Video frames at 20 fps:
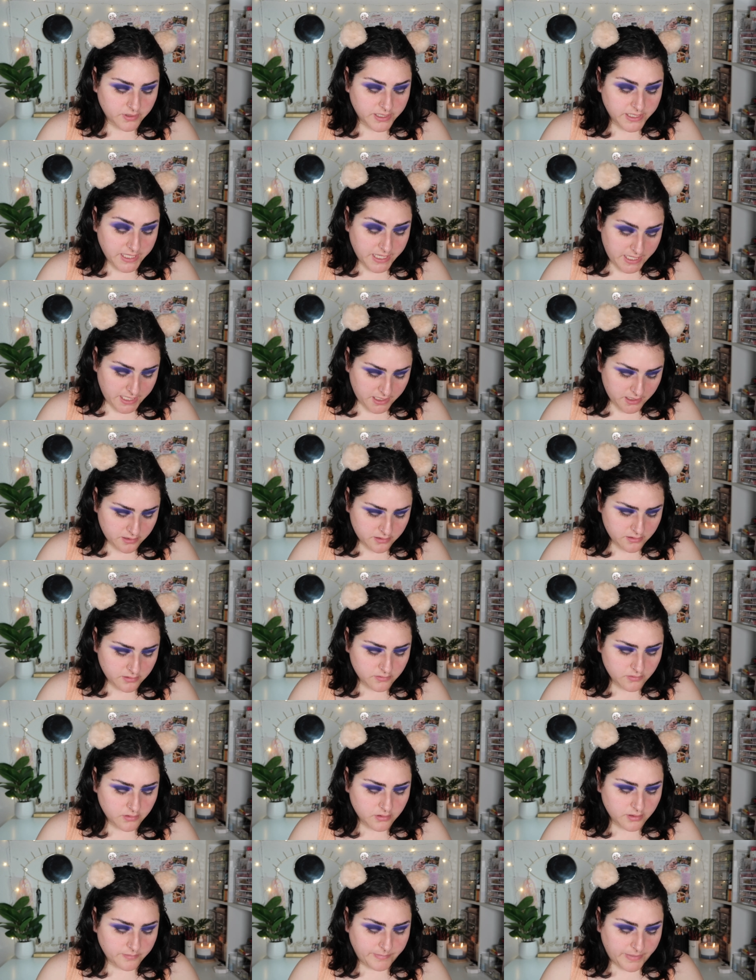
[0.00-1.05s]
Kate,
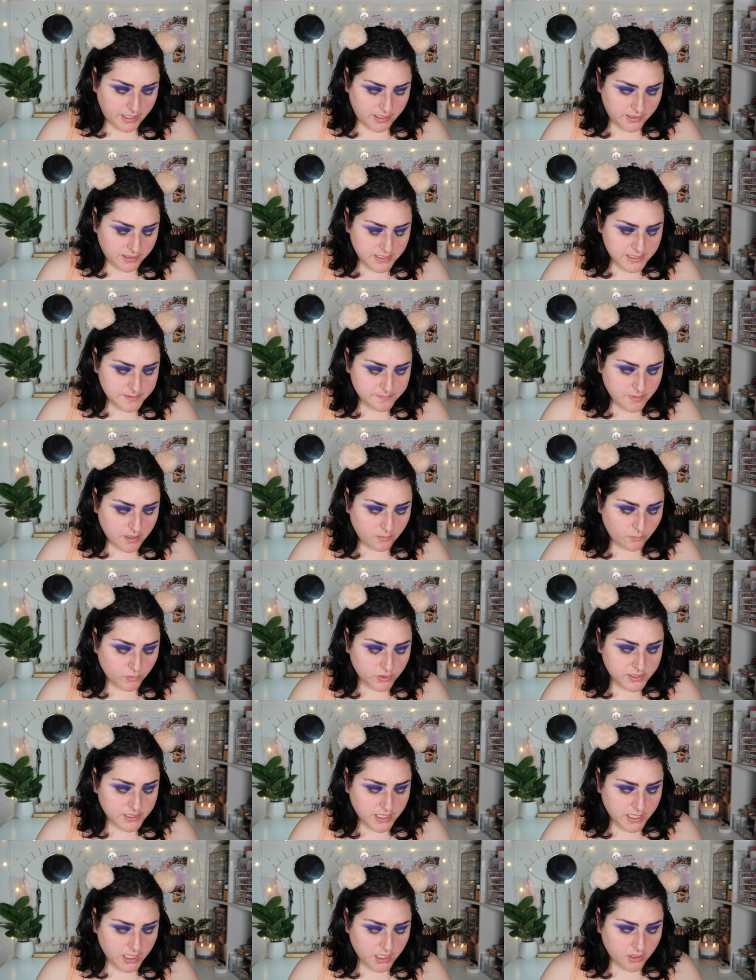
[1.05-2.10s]
Madeleine's mom,
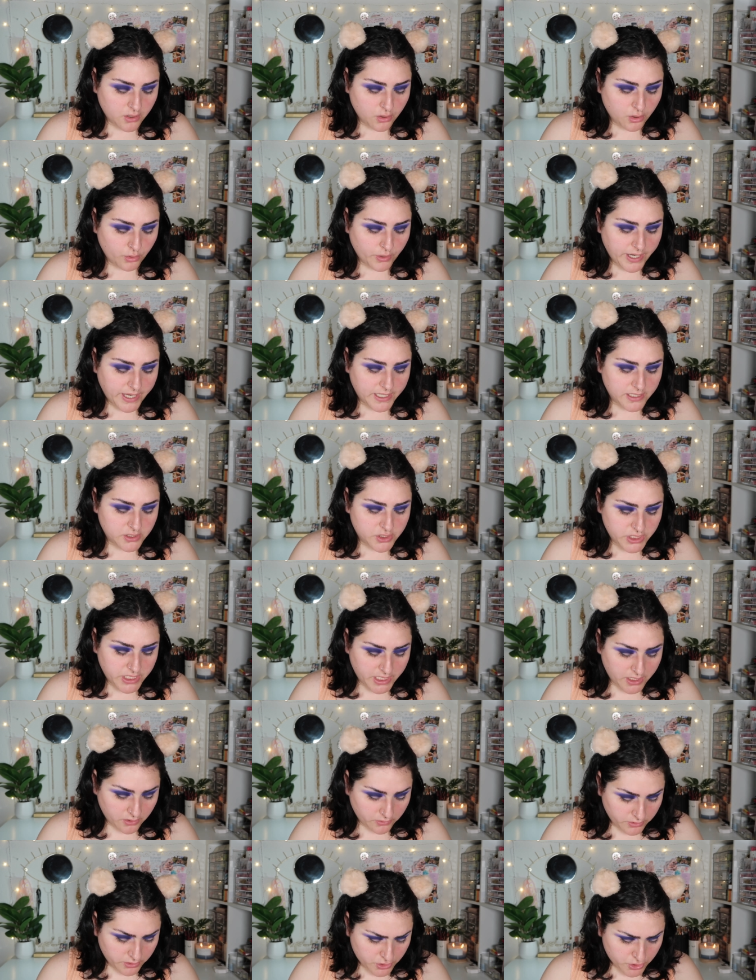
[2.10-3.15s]
was gonna go and
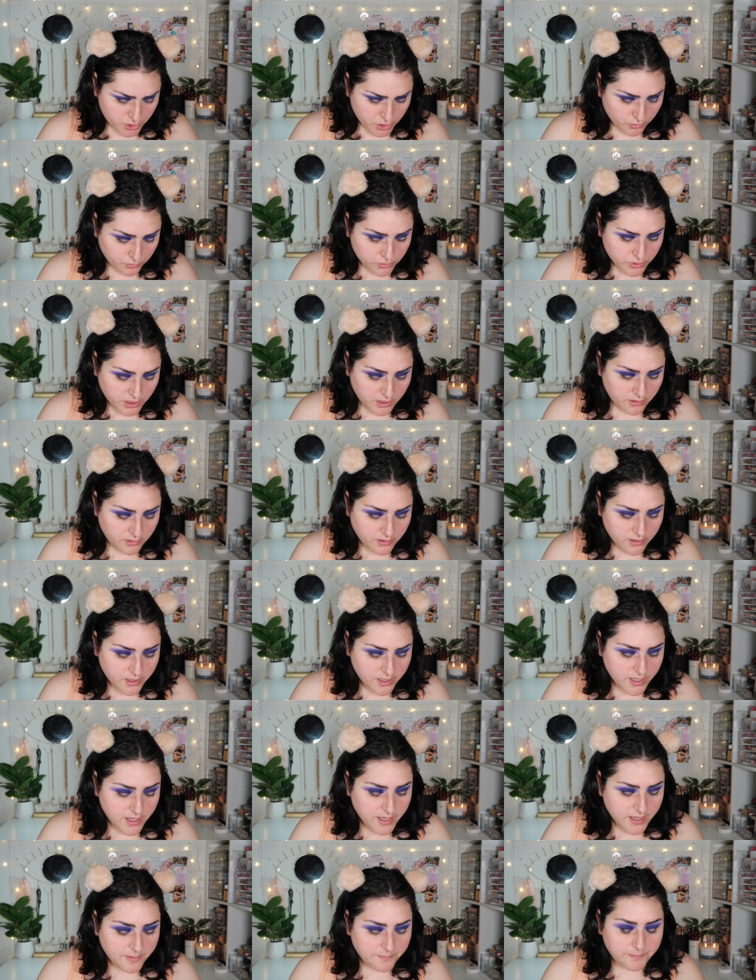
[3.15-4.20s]
check on the children
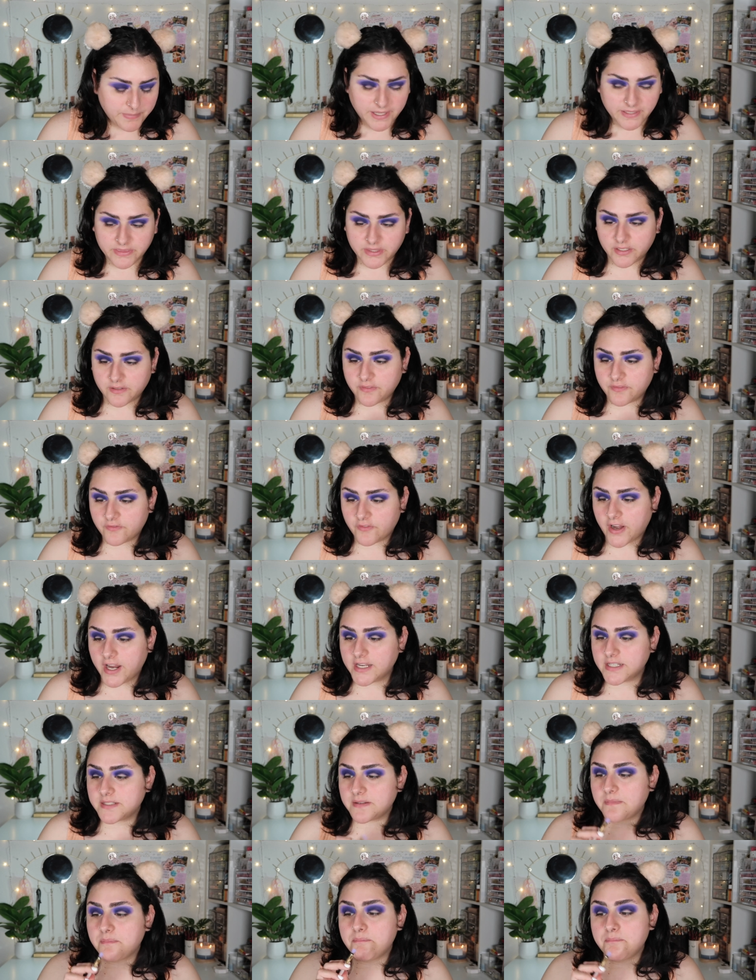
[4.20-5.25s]
but their
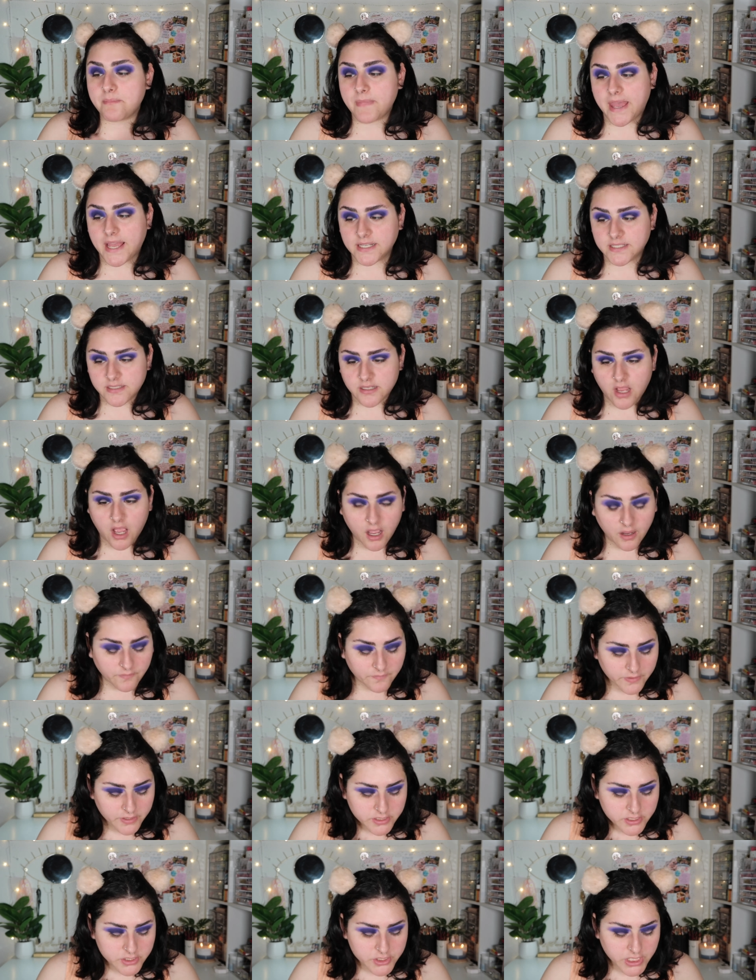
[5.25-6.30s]
friend Matt
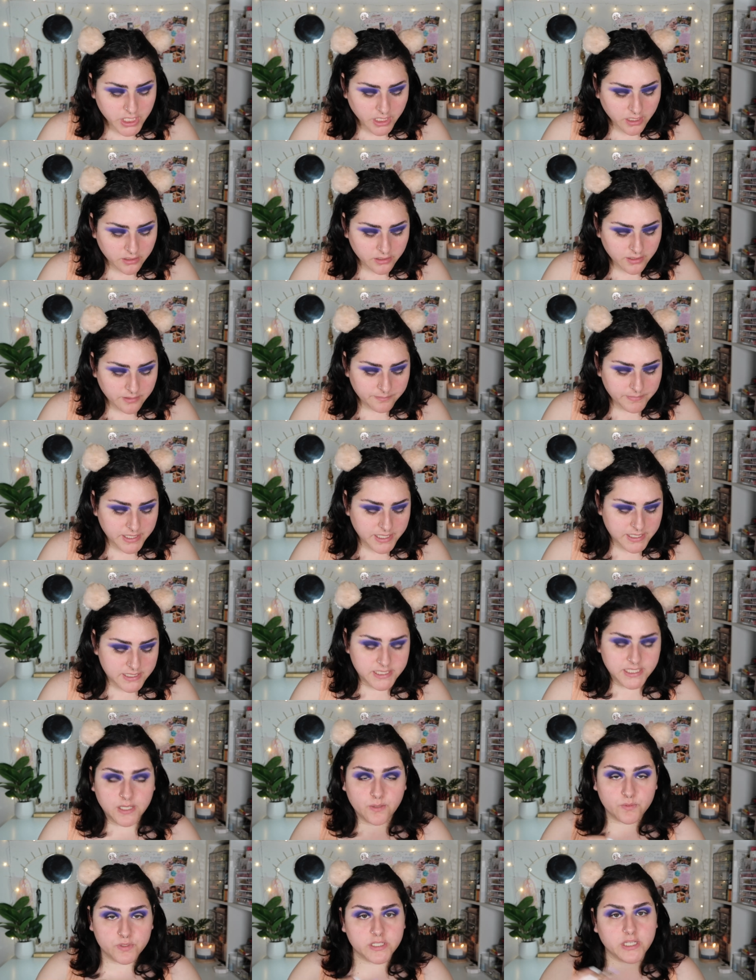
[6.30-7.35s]
offered to check on them because
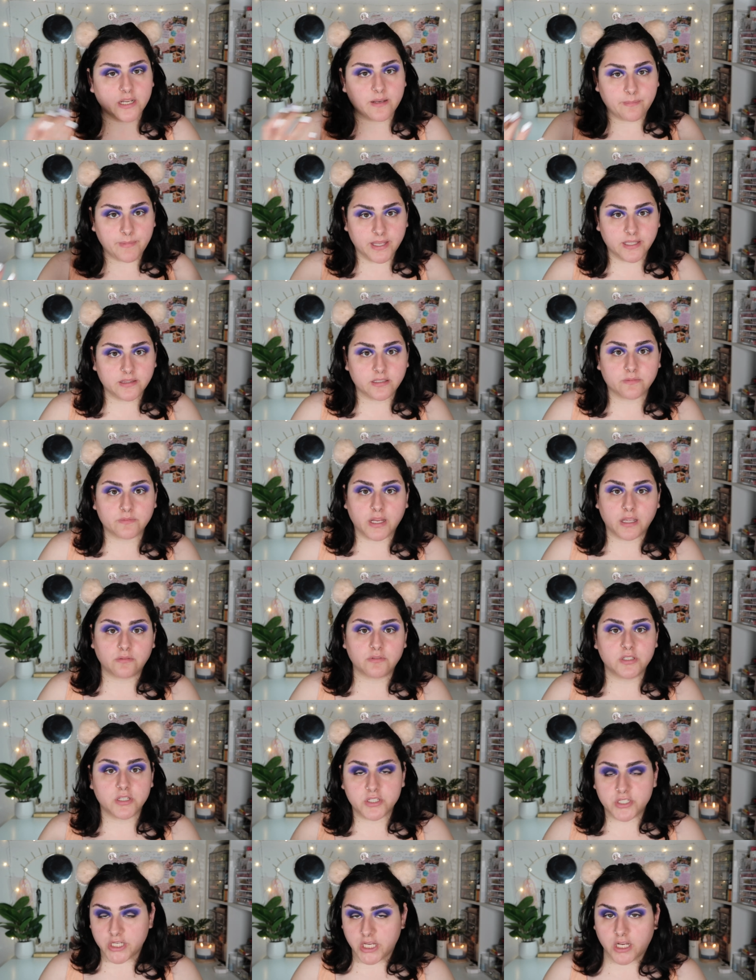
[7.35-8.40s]
he was going to make the round
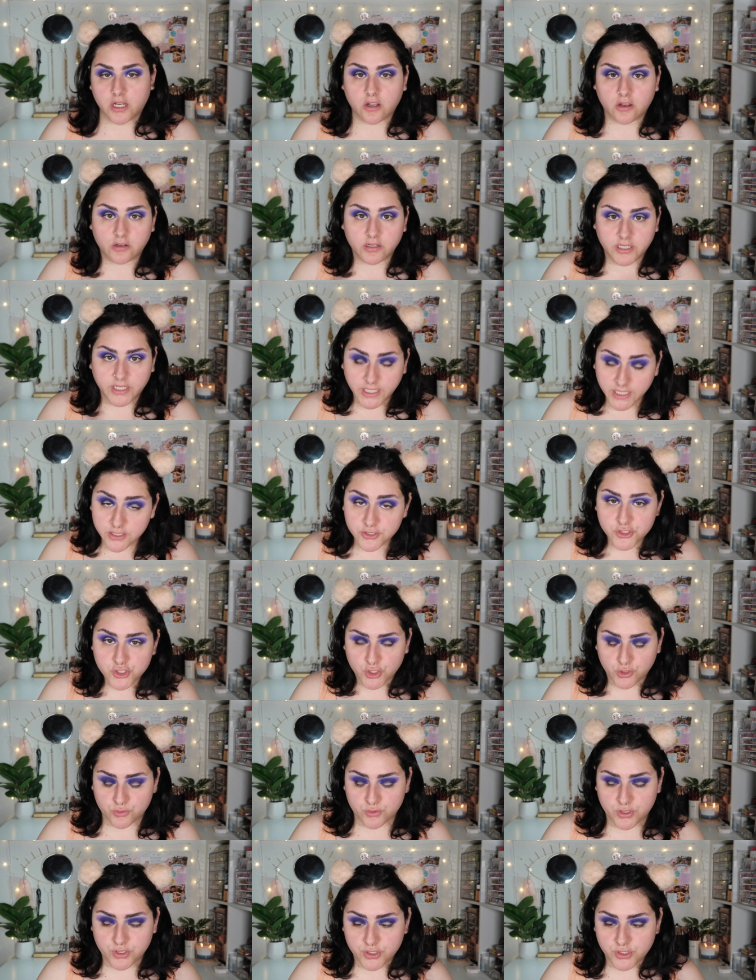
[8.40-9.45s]
to check on his
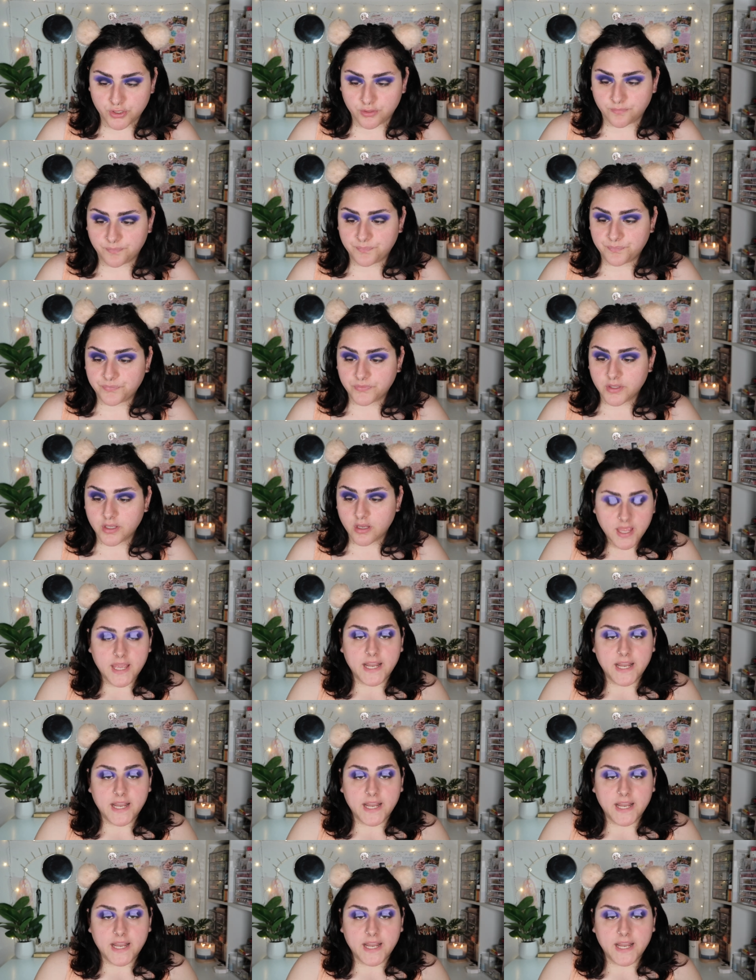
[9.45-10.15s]
children too.